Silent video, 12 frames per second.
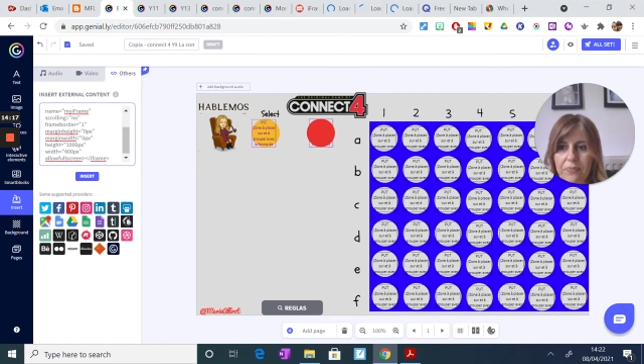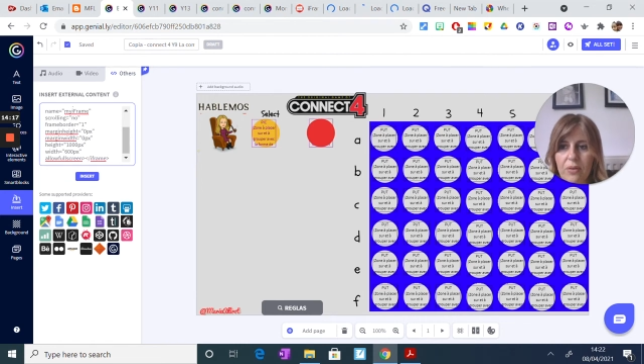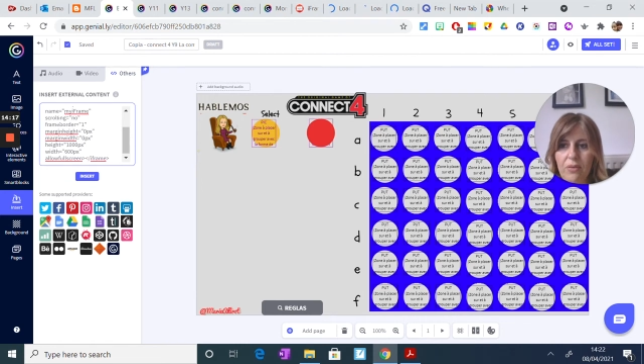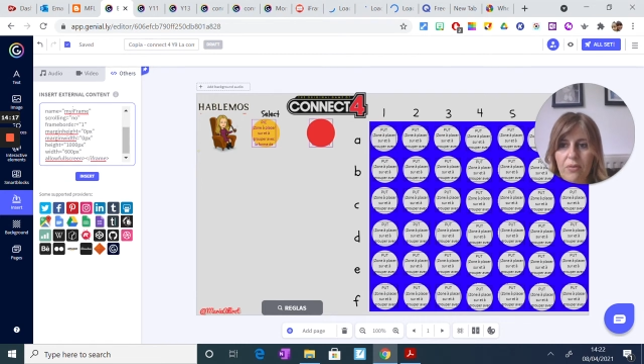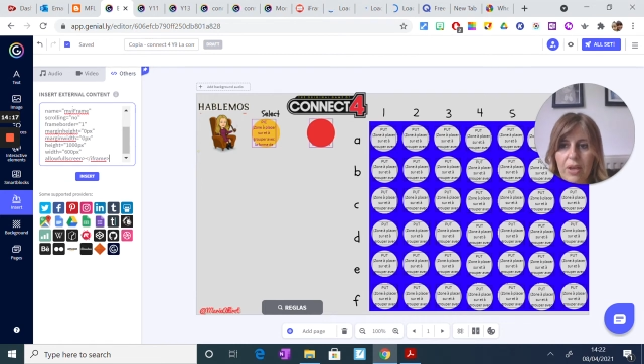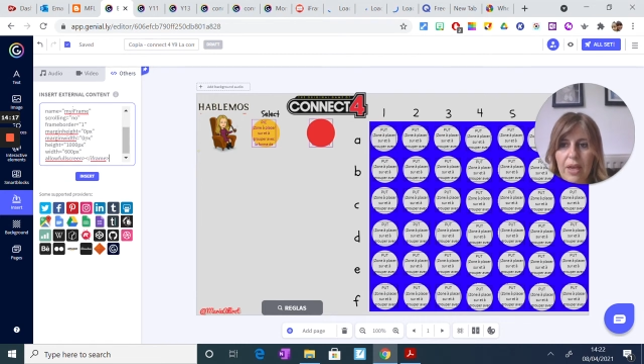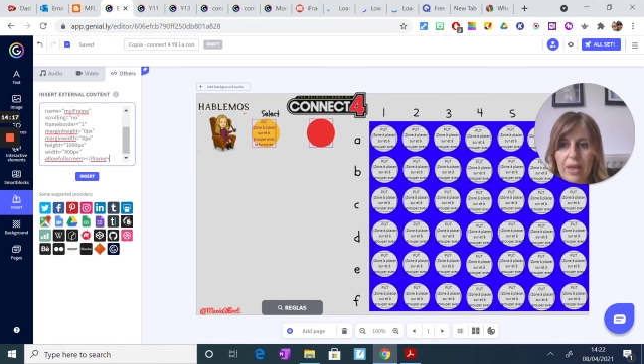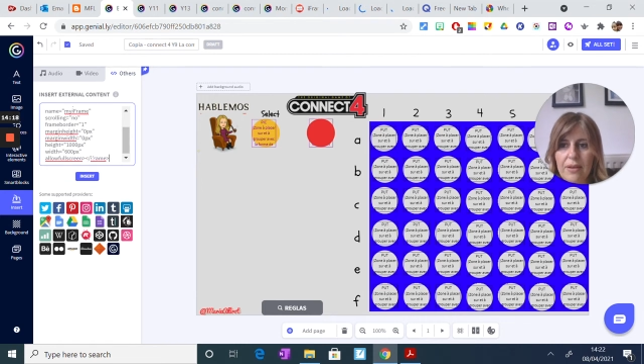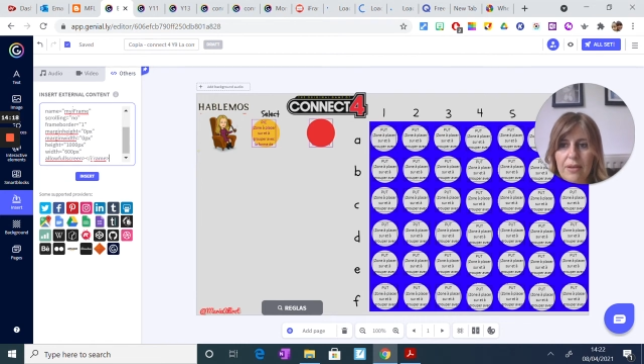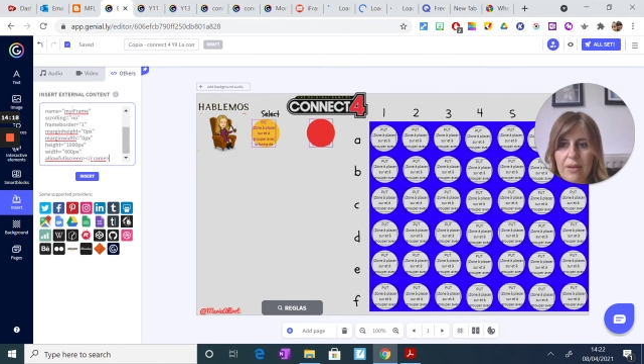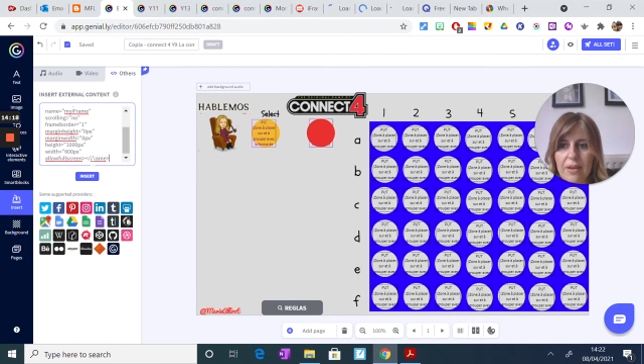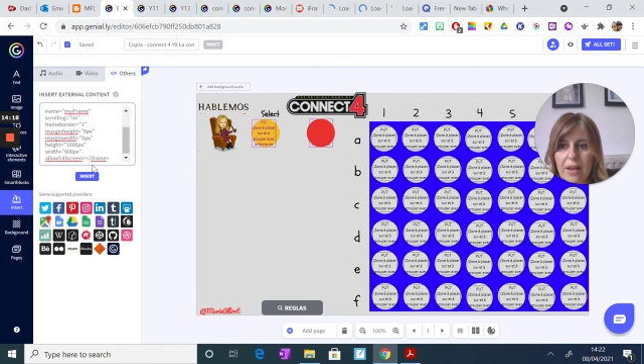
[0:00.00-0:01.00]
okay,
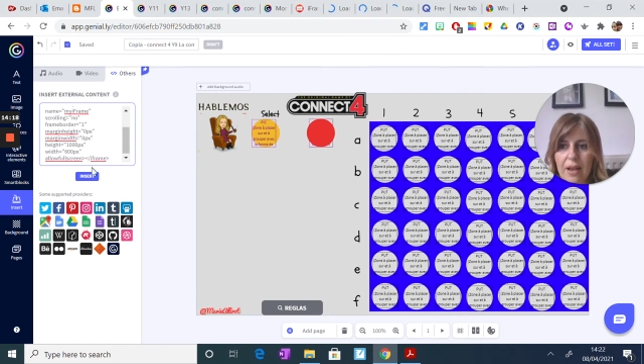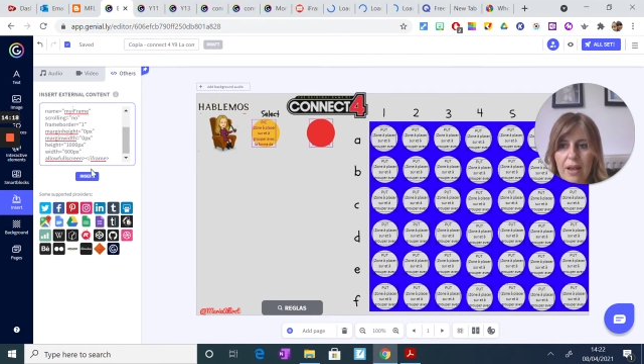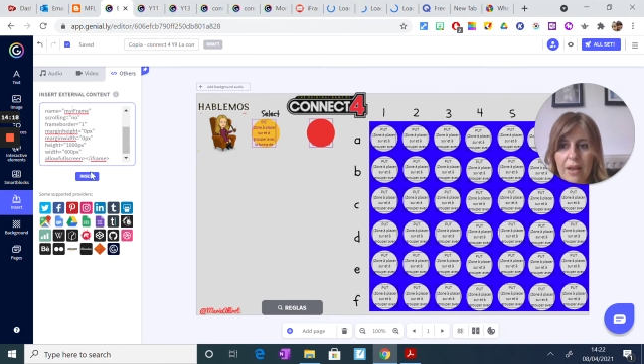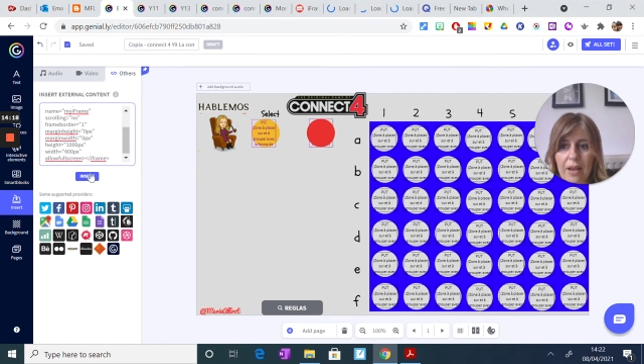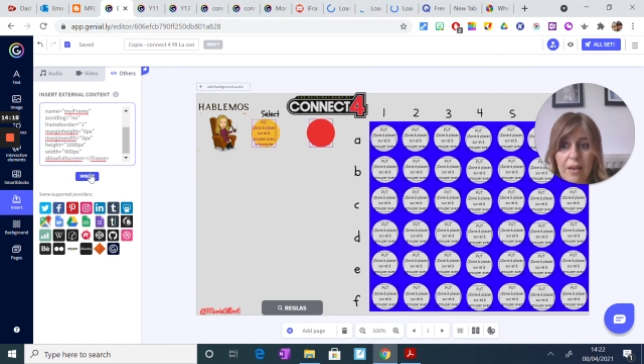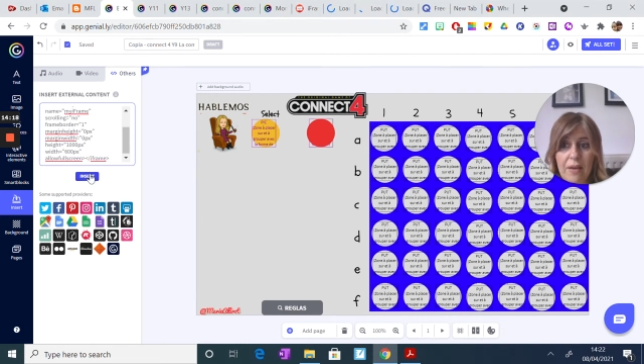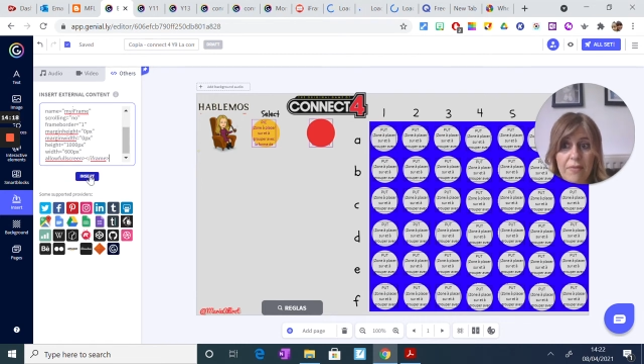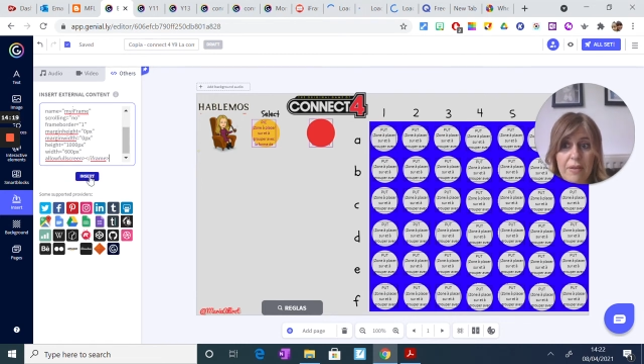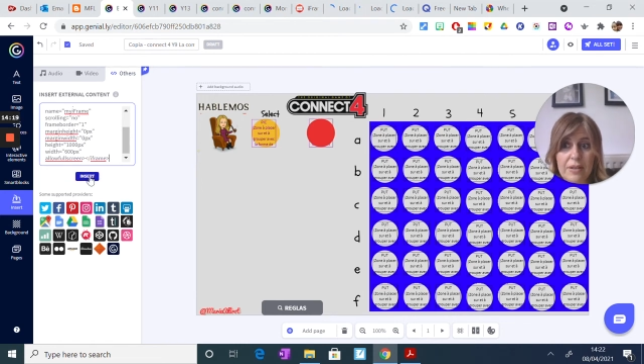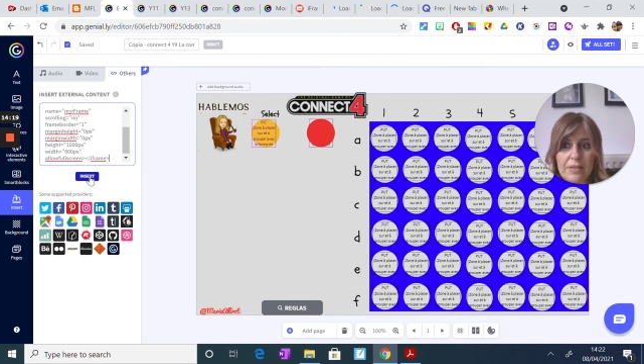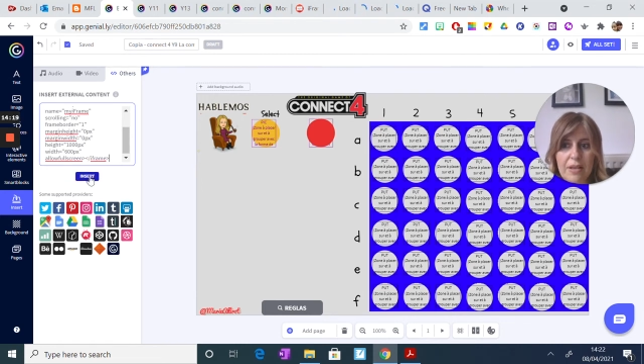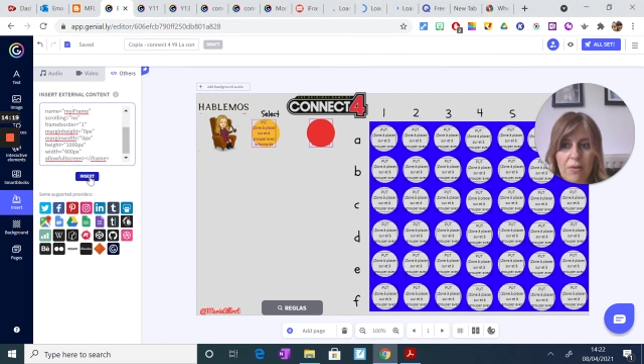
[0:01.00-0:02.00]
and that
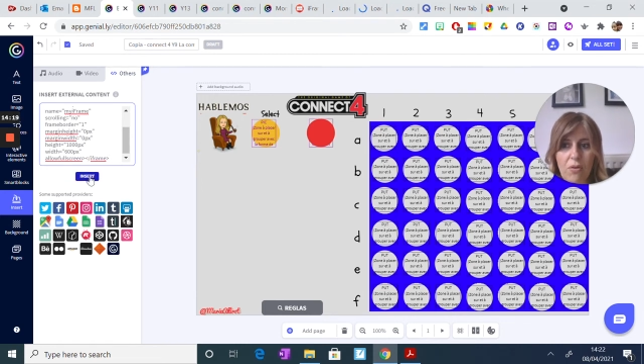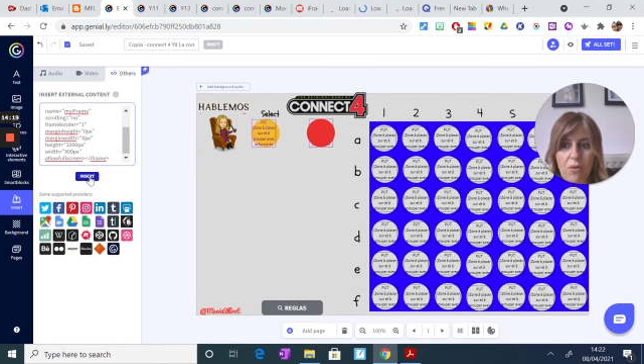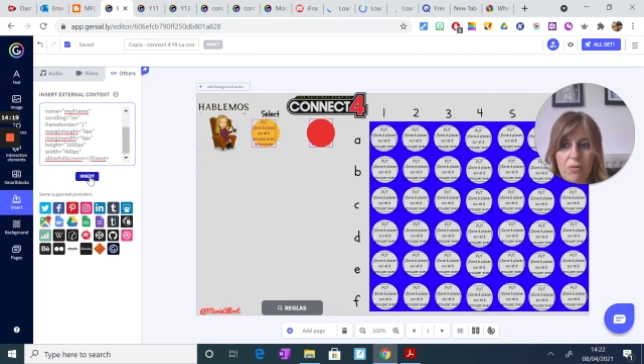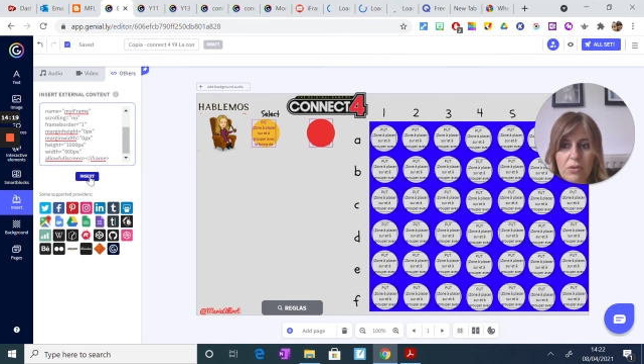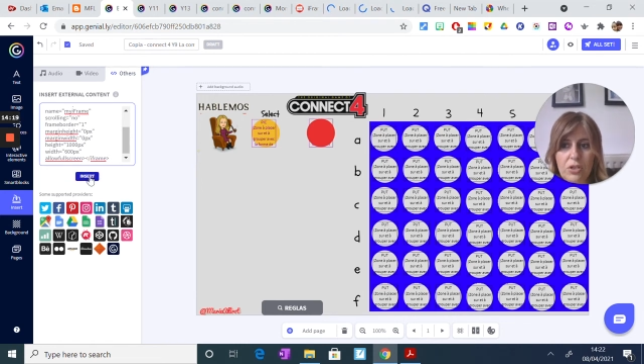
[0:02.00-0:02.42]
is the code,